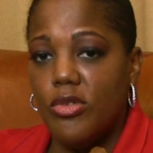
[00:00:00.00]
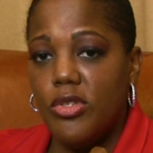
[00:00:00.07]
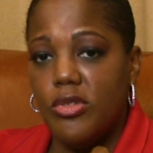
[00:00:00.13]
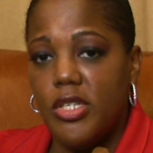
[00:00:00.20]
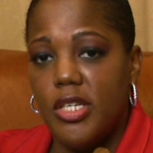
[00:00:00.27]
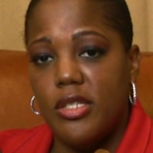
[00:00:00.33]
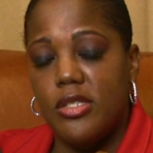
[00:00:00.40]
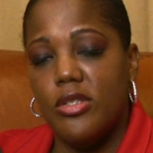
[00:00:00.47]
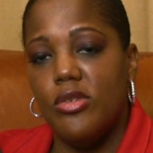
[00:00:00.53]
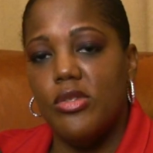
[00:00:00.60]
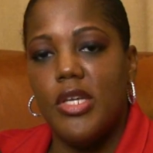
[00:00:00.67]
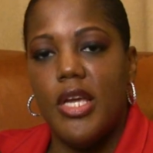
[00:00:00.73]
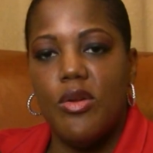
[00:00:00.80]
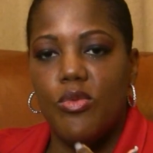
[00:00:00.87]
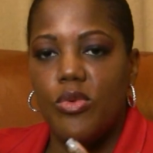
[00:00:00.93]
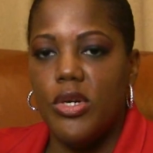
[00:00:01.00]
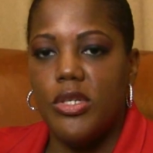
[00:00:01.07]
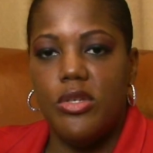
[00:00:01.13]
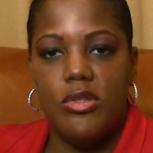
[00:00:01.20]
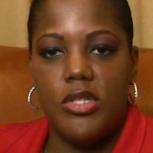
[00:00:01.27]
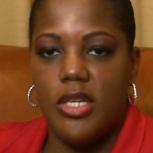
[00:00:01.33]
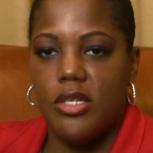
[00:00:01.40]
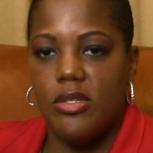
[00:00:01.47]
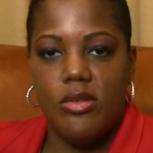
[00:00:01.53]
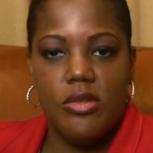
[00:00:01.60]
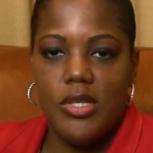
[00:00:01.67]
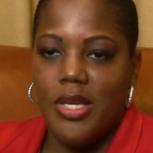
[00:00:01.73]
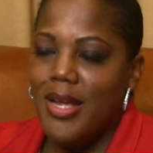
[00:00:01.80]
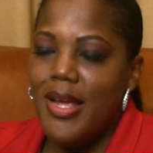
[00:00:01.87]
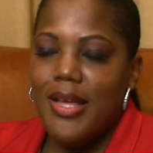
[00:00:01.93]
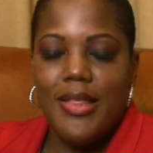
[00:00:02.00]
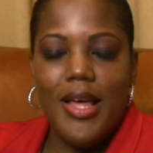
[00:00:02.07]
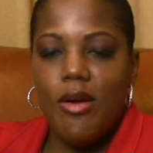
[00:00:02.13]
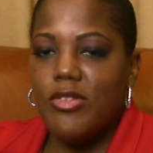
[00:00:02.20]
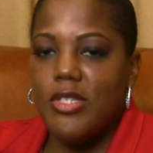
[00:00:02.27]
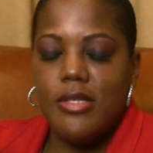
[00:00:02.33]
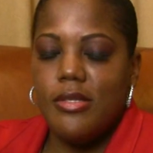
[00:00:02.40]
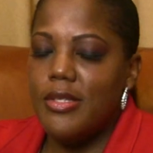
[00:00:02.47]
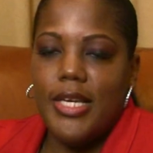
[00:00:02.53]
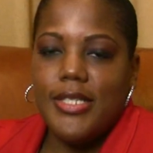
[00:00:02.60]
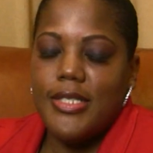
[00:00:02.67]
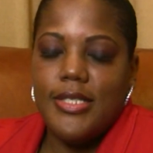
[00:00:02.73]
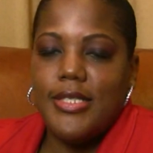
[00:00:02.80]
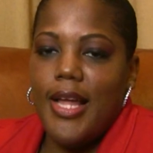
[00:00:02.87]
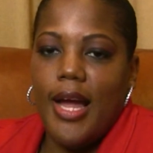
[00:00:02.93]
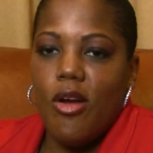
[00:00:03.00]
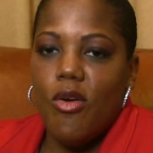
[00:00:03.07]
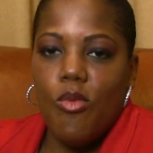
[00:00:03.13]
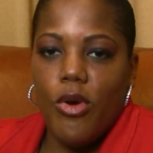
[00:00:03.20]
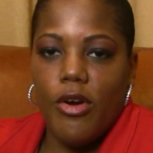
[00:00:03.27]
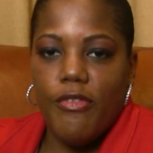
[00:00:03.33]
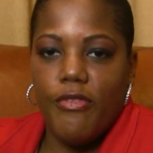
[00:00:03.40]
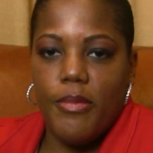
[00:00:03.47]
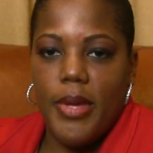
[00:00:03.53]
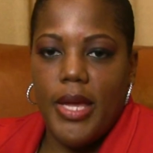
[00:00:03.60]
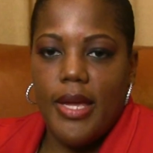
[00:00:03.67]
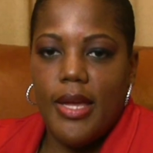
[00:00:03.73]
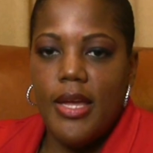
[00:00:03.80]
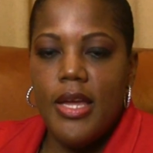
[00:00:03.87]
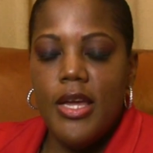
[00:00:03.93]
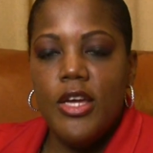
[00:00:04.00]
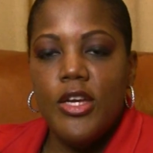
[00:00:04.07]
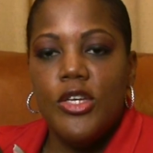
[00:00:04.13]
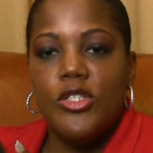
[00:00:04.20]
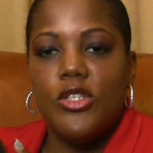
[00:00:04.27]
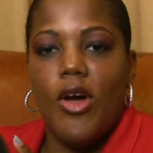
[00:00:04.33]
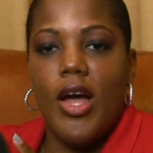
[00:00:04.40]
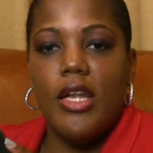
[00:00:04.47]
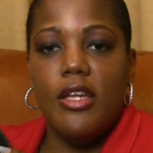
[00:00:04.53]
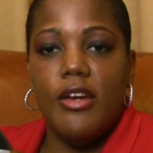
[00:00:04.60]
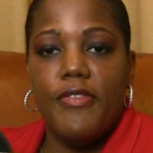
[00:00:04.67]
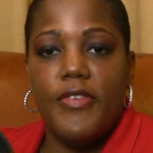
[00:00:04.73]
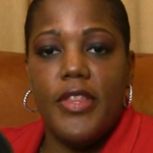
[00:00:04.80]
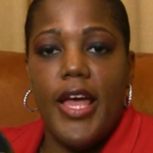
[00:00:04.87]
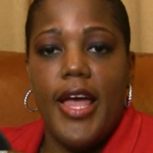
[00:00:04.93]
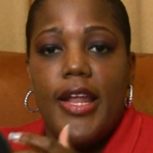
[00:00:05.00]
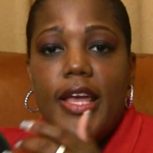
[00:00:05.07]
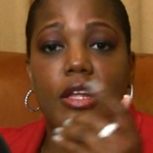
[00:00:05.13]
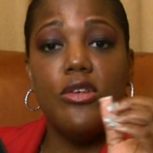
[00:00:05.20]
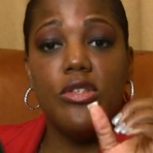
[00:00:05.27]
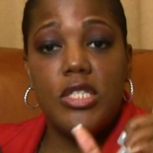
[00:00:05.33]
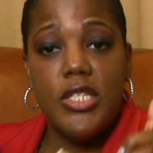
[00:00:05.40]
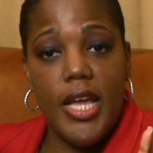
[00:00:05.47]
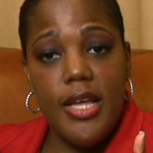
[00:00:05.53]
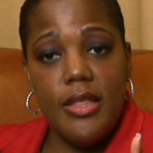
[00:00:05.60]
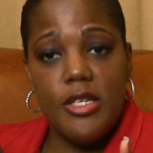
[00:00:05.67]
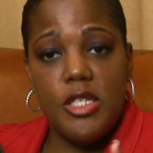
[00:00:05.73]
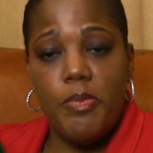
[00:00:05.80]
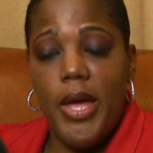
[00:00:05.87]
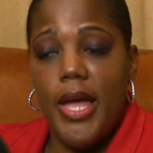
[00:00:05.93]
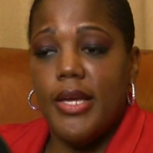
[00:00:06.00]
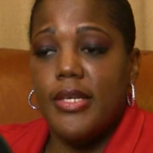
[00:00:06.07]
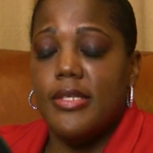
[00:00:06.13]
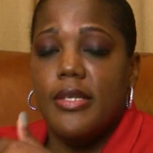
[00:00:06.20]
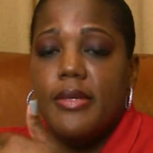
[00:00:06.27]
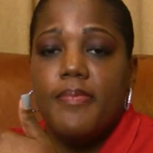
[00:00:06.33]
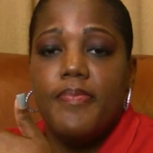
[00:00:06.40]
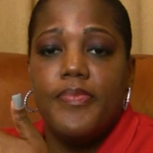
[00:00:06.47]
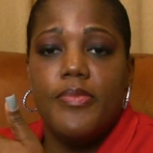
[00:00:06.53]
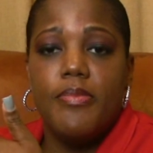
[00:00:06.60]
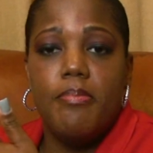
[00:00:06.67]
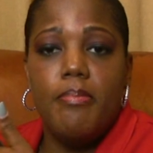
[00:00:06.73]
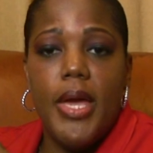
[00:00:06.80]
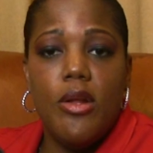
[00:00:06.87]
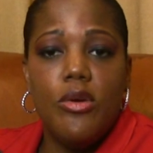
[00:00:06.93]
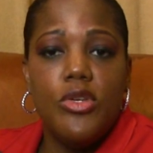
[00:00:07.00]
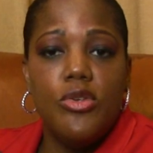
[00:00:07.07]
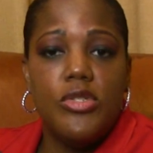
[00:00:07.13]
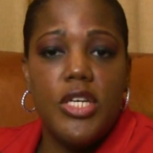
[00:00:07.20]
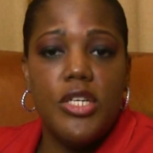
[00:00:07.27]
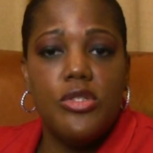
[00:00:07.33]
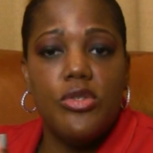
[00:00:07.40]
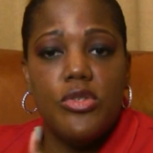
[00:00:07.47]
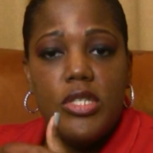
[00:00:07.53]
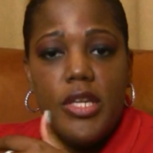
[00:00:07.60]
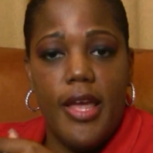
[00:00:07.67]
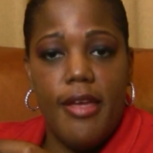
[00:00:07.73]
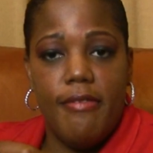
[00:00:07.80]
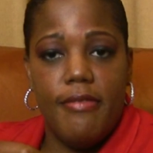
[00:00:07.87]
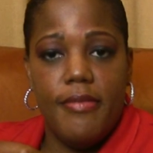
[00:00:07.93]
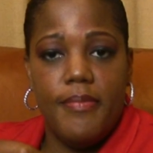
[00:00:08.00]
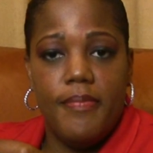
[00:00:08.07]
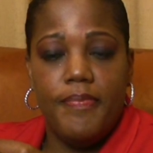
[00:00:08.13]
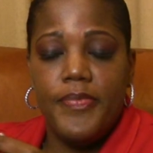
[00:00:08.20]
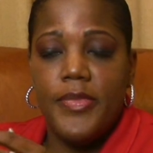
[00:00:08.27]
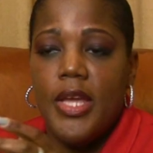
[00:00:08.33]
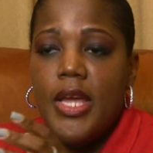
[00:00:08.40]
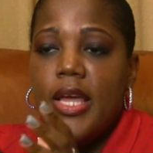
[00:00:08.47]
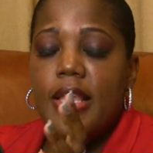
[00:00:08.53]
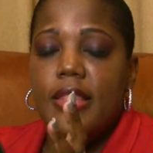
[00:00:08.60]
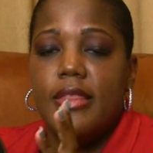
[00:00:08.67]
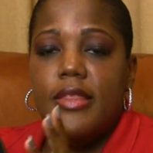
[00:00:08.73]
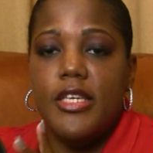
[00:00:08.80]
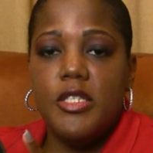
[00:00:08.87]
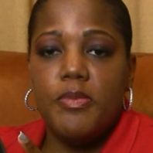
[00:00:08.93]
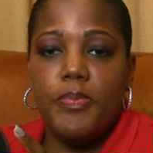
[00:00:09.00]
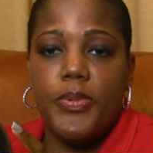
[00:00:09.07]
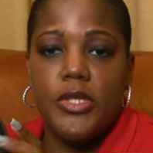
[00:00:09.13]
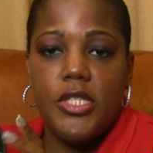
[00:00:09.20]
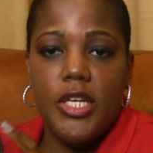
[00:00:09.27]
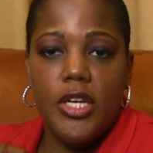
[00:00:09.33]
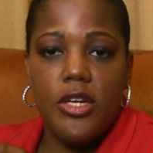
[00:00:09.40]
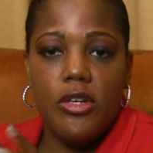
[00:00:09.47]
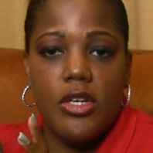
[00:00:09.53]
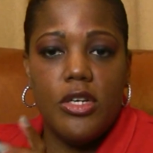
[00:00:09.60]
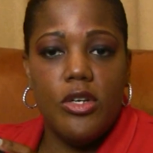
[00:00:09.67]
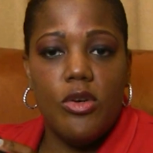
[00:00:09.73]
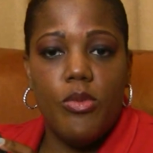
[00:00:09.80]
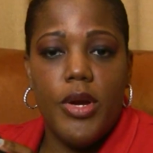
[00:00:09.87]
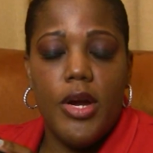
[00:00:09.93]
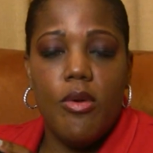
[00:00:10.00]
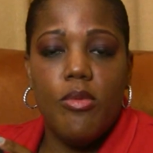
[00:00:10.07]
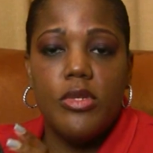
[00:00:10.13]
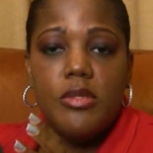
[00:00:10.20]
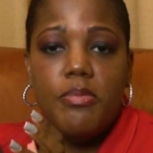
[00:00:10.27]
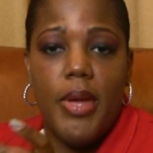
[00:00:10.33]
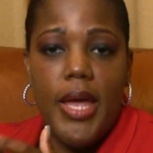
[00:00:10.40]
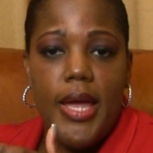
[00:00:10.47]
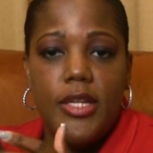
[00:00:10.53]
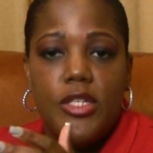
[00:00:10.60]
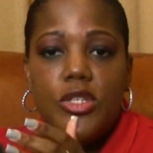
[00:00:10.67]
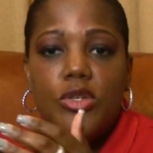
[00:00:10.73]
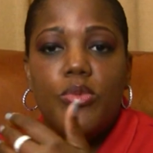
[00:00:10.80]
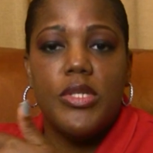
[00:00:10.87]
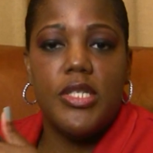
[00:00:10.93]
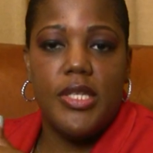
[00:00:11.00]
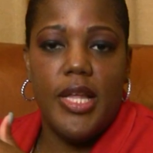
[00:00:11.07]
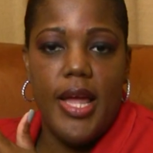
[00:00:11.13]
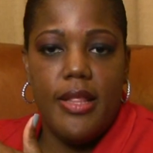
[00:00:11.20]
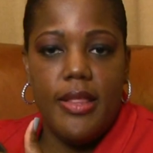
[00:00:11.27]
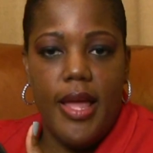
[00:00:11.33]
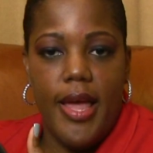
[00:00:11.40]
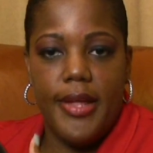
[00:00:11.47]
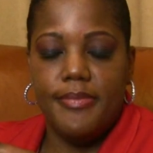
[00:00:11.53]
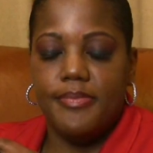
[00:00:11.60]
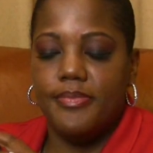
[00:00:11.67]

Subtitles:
utensils and wood utensils. That's just not going to work for me. So I look for that. It'll say in the specs, metal utensil safe. This particular cookware was made to withstand that.